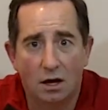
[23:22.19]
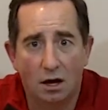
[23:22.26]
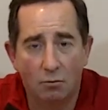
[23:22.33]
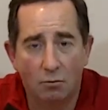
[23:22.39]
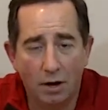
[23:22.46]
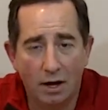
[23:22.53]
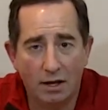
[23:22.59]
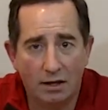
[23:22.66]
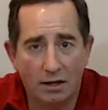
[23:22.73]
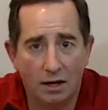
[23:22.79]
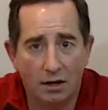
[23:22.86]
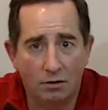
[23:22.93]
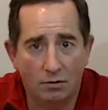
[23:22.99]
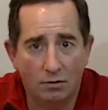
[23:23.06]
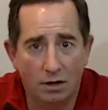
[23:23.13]
A wet
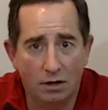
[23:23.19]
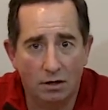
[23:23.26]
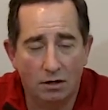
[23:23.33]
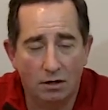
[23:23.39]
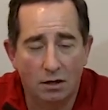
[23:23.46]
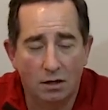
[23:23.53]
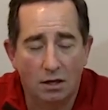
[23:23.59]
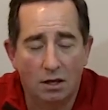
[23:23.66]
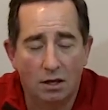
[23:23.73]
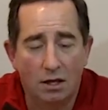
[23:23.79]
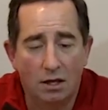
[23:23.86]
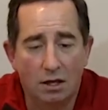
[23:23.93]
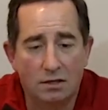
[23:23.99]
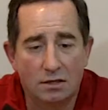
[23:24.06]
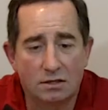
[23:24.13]
gangrene
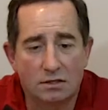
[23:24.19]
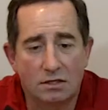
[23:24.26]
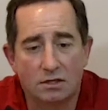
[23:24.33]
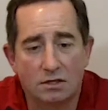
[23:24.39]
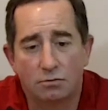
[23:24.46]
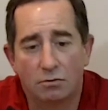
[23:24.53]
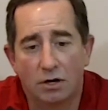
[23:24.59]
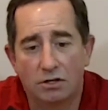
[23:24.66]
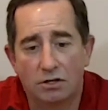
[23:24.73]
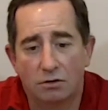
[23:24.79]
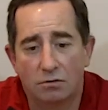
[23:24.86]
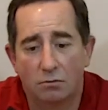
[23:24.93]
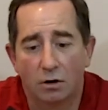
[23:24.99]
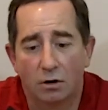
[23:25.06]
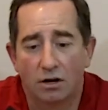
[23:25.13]
is a
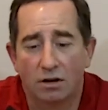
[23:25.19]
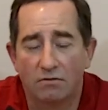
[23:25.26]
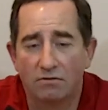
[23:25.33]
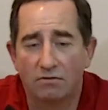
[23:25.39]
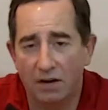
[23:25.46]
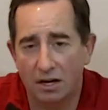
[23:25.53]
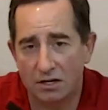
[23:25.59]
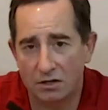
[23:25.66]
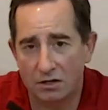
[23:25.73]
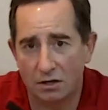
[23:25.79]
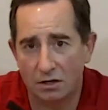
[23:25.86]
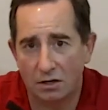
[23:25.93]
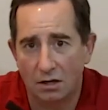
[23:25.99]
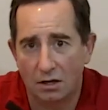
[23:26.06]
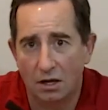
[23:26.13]
situation where an
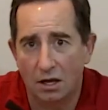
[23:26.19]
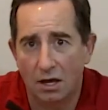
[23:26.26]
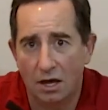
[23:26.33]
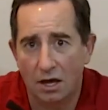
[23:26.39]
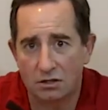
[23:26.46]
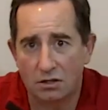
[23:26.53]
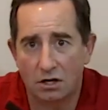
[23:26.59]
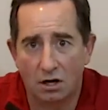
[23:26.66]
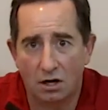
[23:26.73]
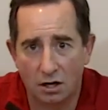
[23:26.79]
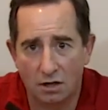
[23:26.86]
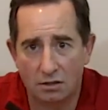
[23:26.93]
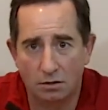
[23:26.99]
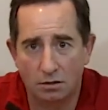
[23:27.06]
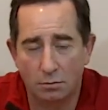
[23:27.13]
infection has
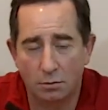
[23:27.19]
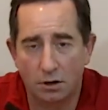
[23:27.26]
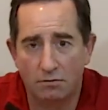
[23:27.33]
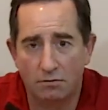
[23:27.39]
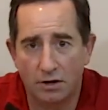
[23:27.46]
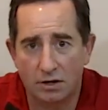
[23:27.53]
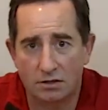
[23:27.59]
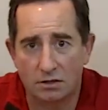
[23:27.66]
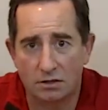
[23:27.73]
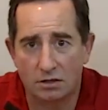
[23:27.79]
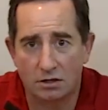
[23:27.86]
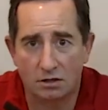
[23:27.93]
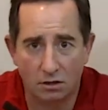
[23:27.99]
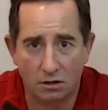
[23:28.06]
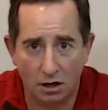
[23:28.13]
caused the blood vessels
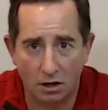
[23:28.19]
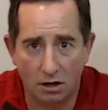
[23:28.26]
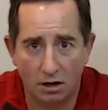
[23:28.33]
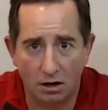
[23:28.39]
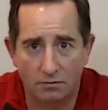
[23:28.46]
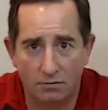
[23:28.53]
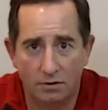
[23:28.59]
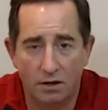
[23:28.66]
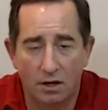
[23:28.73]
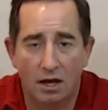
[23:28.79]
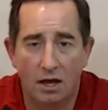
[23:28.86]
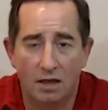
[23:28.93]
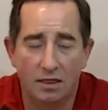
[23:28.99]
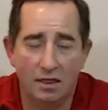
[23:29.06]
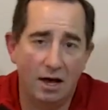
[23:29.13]
to clot off,
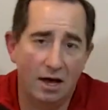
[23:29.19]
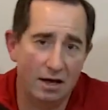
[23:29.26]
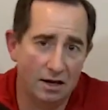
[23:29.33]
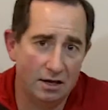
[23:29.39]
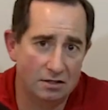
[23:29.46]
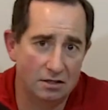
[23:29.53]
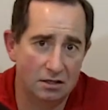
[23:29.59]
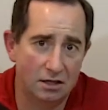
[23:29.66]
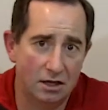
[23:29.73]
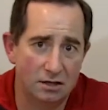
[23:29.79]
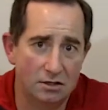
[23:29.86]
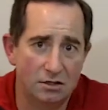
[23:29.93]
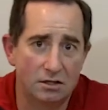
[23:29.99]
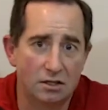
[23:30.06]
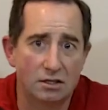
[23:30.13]
and that has
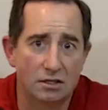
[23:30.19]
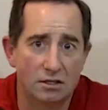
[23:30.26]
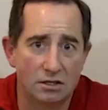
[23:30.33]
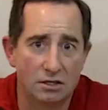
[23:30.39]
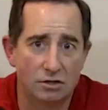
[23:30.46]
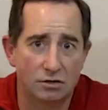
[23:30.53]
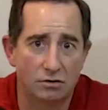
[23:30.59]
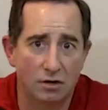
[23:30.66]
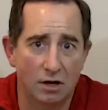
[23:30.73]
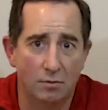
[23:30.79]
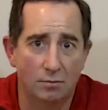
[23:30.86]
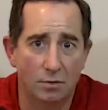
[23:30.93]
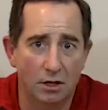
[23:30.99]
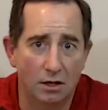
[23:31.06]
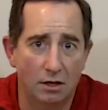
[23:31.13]
led to the tissue
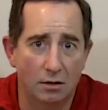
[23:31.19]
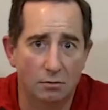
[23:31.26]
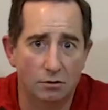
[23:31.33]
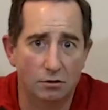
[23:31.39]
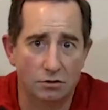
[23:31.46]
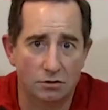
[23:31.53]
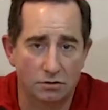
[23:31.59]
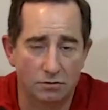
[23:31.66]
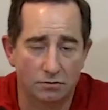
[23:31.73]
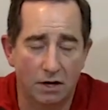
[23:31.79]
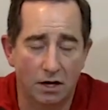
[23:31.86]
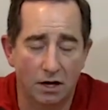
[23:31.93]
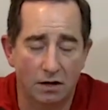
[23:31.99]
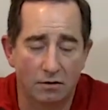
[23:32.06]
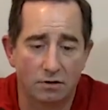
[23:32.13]
not being able to
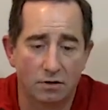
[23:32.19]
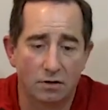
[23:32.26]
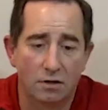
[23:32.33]
survive.